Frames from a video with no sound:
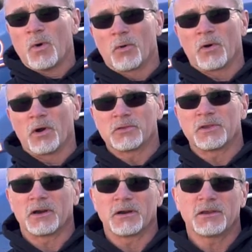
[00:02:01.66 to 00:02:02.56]
while we're out
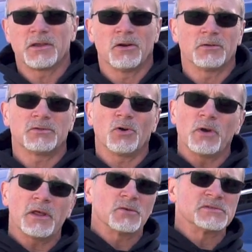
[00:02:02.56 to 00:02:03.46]
there. You know,
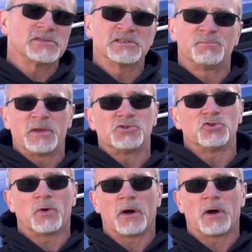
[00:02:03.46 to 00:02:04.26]
don't let those things beat you